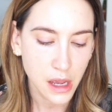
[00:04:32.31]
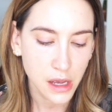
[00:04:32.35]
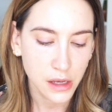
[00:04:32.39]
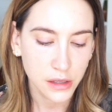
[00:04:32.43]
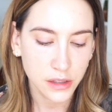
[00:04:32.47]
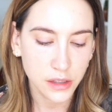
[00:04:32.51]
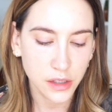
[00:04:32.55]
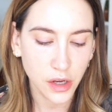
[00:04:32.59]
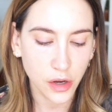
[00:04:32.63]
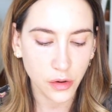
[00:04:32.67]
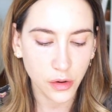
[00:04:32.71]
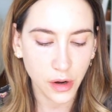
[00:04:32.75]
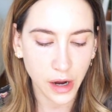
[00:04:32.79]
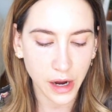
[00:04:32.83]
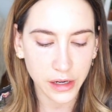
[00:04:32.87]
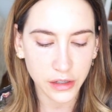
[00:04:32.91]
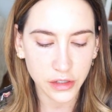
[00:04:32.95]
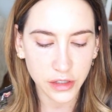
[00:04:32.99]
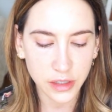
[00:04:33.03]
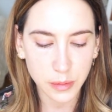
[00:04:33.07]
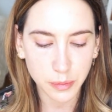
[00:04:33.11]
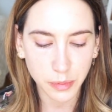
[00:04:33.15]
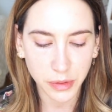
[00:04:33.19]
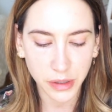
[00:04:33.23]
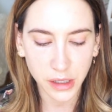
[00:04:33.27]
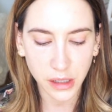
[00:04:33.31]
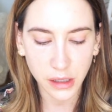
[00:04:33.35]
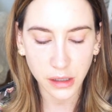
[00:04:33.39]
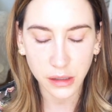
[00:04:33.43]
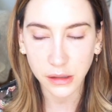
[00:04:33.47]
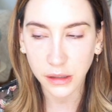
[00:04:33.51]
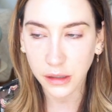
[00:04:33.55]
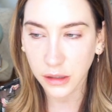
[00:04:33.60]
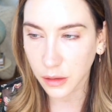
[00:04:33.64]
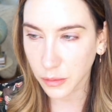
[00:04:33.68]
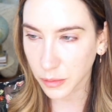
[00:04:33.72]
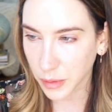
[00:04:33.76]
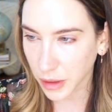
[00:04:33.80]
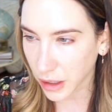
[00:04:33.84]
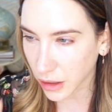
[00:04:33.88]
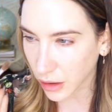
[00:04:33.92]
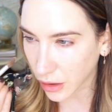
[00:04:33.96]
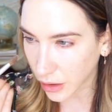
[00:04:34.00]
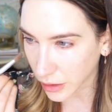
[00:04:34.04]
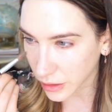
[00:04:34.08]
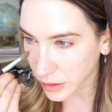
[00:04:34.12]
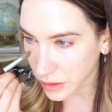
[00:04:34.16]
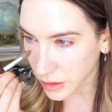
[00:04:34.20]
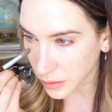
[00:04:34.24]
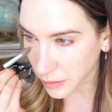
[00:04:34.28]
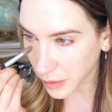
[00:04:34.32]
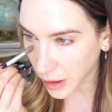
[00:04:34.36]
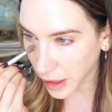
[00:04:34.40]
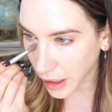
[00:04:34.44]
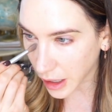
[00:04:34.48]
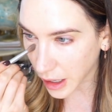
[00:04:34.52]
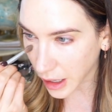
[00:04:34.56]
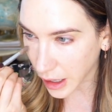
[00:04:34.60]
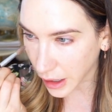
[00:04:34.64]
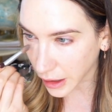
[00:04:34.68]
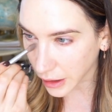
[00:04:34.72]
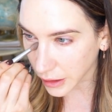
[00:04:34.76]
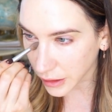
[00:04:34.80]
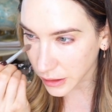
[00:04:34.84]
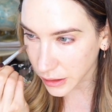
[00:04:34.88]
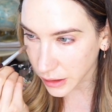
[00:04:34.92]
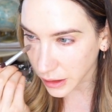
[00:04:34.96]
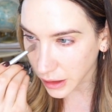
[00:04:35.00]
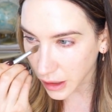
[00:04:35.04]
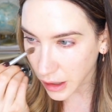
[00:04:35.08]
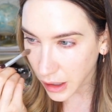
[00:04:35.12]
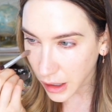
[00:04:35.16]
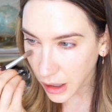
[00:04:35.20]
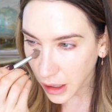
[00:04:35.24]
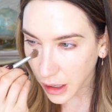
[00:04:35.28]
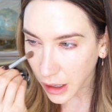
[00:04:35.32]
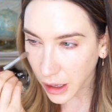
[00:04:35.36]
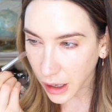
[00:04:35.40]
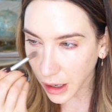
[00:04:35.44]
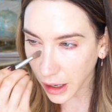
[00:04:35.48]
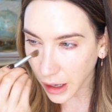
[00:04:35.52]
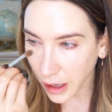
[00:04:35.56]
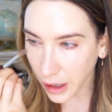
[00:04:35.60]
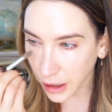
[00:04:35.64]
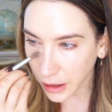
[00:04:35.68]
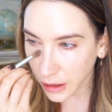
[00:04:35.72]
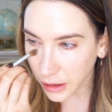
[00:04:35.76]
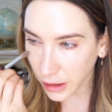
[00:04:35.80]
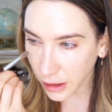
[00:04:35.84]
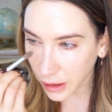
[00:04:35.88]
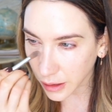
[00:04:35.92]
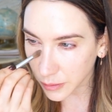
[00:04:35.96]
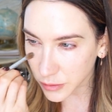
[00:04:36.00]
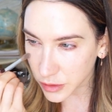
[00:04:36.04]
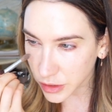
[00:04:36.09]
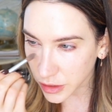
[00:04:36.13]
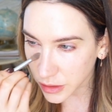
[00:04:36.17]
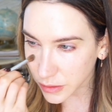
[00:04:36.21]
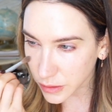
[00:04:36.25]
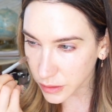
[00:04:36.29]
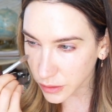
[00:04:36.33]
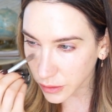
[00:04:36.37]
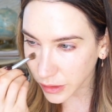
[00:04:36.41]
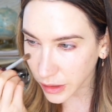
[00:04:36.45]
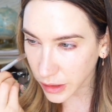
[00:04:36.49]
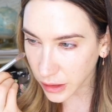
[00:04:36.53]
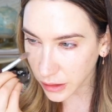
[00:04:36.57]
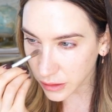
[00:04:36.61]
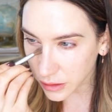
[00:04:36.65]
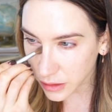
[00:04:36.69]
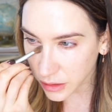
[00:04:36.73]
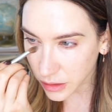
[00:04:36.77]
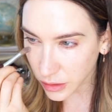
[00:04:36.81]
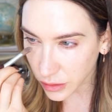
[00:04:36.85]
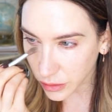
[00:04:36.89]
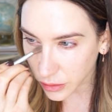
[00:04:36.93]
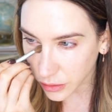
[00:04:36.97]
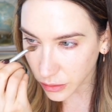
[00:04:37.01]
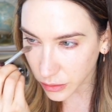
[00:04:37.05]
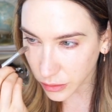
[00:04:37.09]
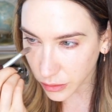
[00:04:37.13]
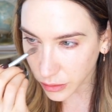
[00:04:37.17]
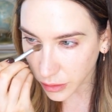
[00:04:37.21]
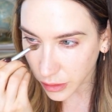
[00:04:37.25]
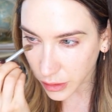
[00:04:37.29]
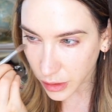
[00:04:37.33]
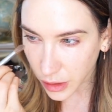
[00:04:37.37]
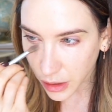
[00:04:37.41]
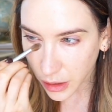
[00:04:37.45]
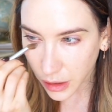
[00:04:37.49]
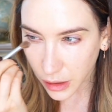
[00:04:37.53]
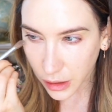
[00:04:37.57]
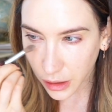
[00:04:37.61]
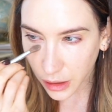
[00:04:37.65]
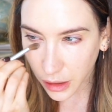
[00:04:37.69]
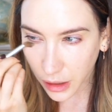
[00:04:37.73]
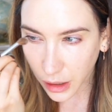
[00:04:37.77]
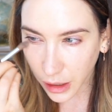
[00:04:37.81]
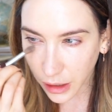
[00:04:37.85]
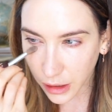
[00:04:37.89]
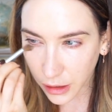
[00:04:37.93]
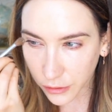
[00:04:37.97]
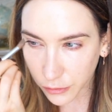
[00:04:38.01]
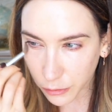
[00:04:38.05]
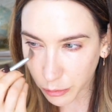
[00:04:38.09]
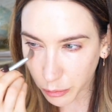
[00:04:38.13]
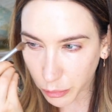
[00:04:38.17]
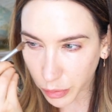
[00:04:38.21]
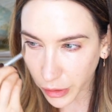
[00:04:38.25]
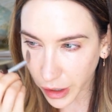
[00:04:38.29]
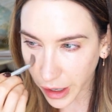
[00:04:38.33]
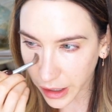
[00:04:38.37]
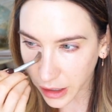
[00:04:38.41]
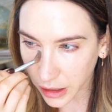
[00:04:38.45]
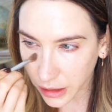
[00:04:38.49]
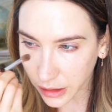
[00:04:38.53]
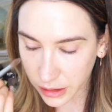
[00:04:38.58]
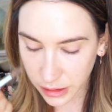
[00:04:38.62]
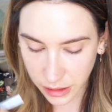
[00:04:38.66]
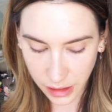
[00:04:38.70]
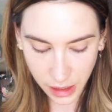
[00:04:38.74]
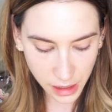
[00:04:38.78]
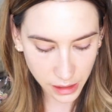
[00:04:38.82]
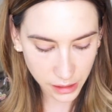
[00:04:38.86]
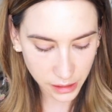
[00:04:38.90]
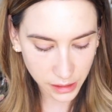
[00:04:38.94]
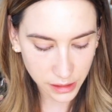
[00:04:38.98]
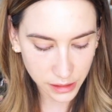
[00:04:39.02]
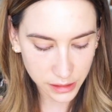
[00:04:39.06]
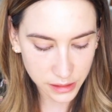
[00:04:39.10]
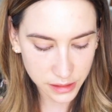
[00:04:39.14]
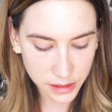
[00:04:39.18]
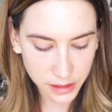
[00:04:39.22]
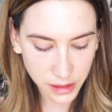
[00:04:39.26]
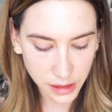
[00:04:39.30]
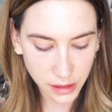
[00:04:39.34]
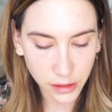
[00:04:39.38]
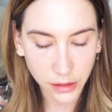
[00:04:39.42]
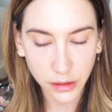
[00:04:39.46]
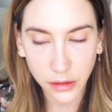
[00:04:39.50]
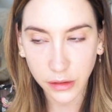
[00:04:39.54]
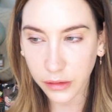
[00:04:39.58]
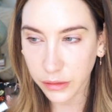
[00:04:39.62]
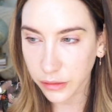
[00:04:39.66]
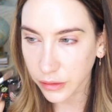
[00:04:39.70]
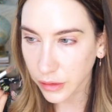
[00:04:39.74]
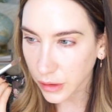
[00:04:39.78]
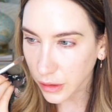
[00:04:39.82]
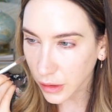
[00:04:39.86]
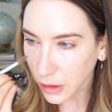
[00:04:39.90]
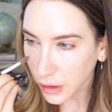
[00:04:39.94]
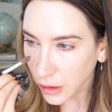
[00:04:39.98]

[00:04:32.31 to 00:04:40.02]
So I just put a little bit onto my hand, and I'm just going to kind of brighten and conceal